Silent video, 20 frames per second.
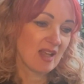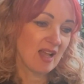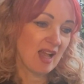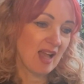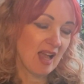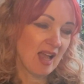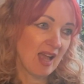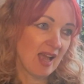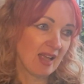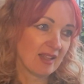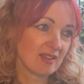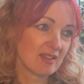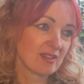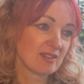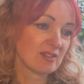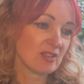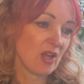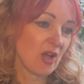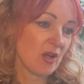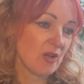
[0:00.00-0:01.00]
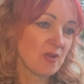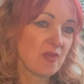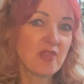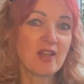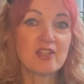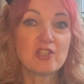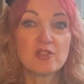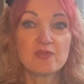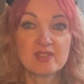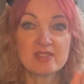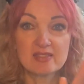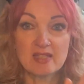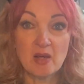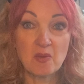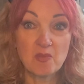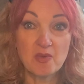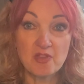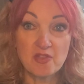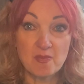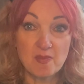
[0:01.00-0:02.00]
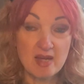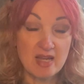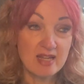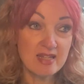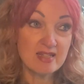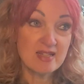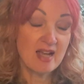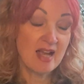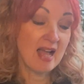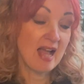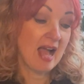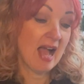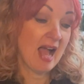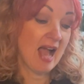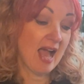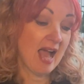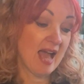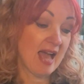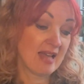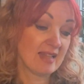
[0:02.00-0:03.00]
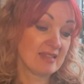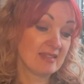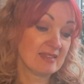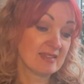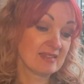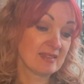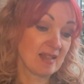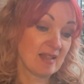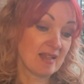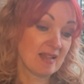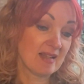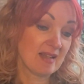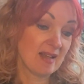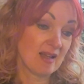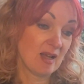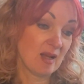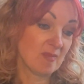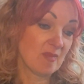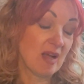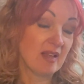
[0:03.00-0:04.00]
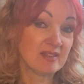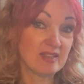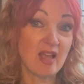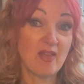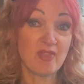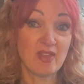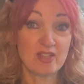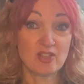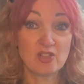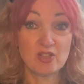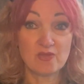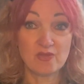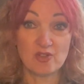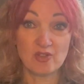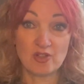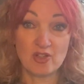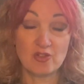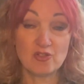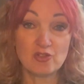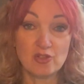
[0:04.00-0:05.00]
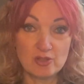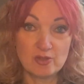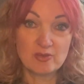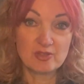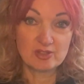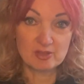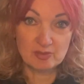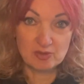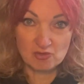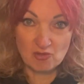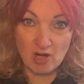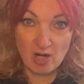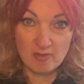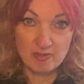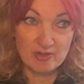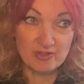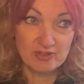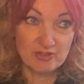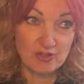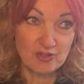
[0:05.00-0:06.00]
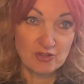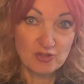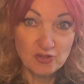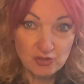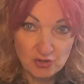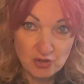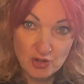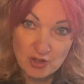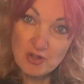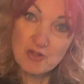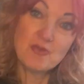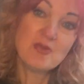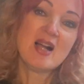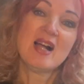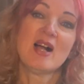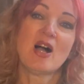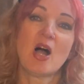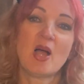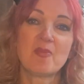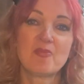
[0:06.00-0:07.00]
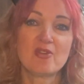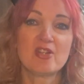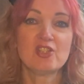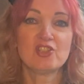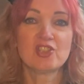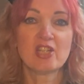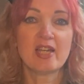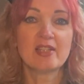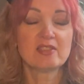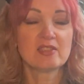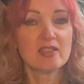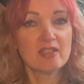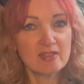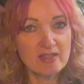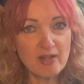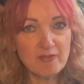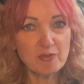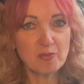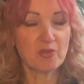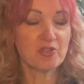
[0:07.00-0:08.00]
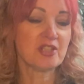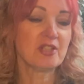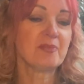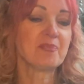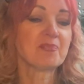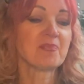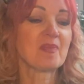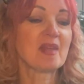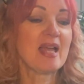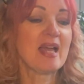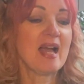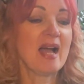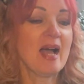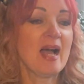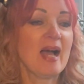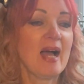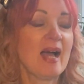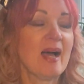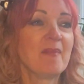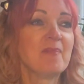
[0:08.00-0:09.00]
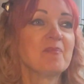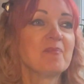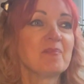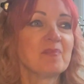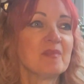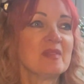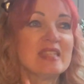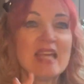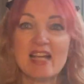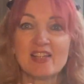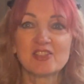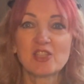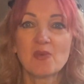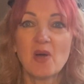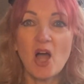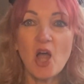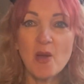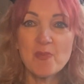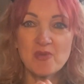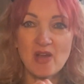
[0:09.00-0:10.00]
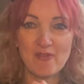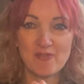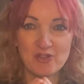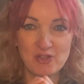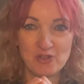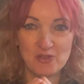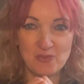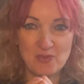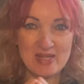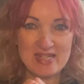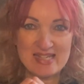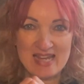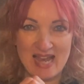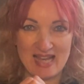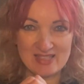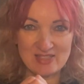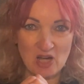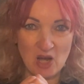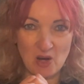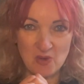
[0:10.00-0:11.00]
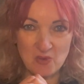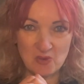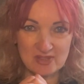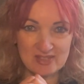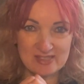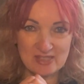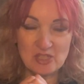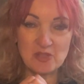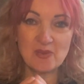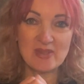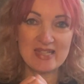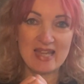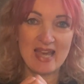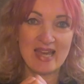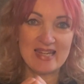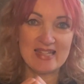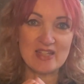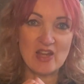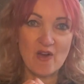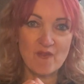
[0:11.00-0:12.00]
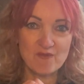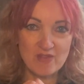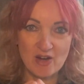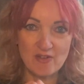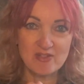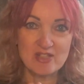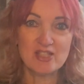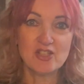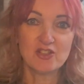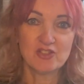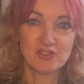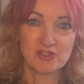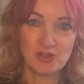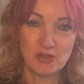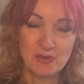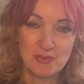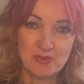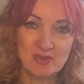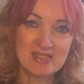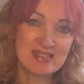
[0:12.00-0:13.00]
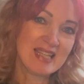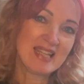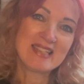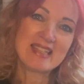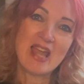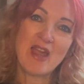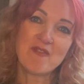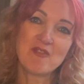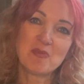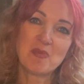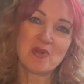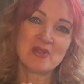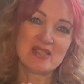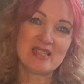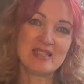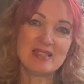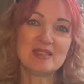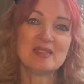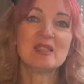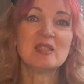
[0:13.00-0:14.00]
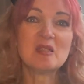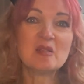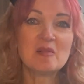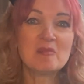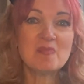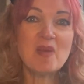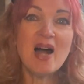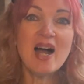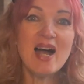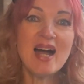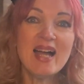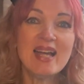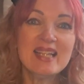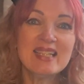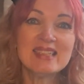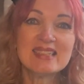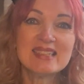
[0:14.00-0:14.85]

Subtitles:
And so thank you for staying with me, and yeah, thank you for new subscribers too. I appreciate everybody. Yeah, so I hope you have a good week, and I will see you again very soon. Take care, everybody. Bye.